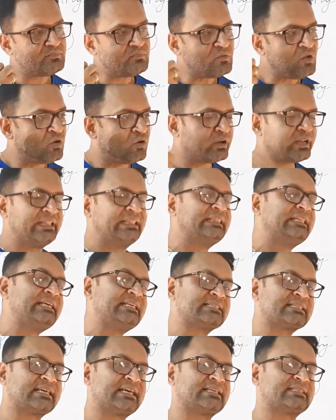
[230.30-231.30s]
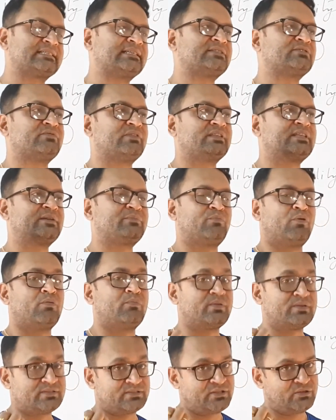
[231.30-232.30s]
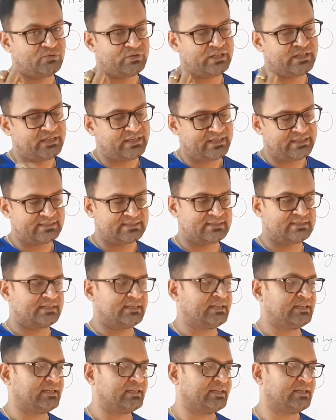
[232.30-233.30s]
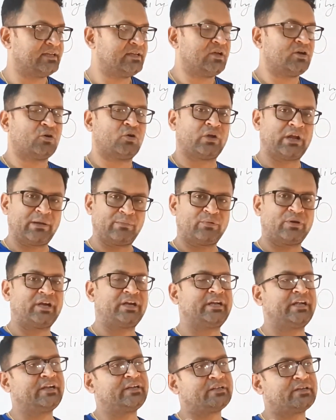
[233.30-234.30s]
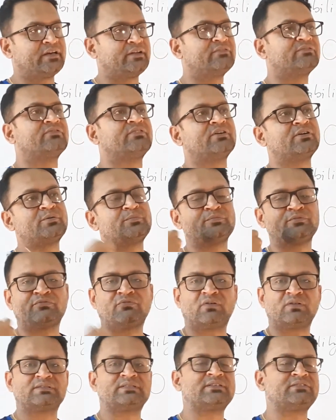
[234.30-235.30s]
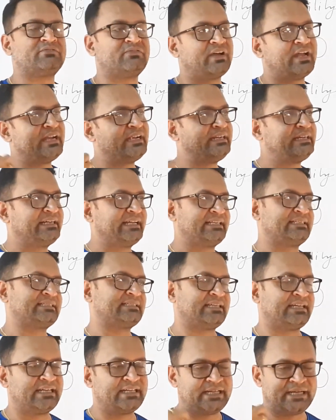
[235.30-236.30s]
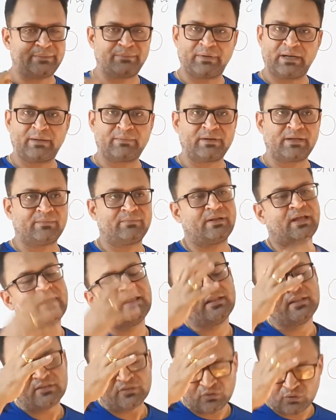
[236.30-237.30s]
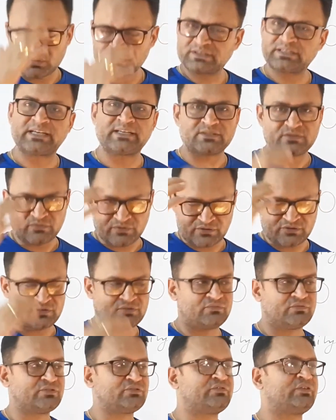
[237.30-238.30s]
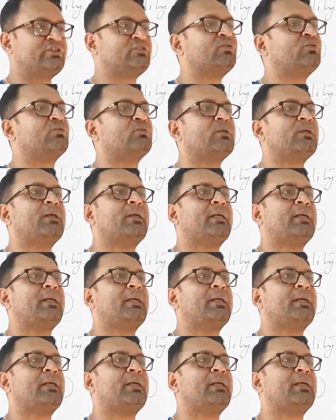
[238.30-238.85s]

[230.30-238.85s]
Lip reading: or in these cases, whether Popper's theory is corroborated, confirmed, falsified, tested, and blah blah blah, those things which we know,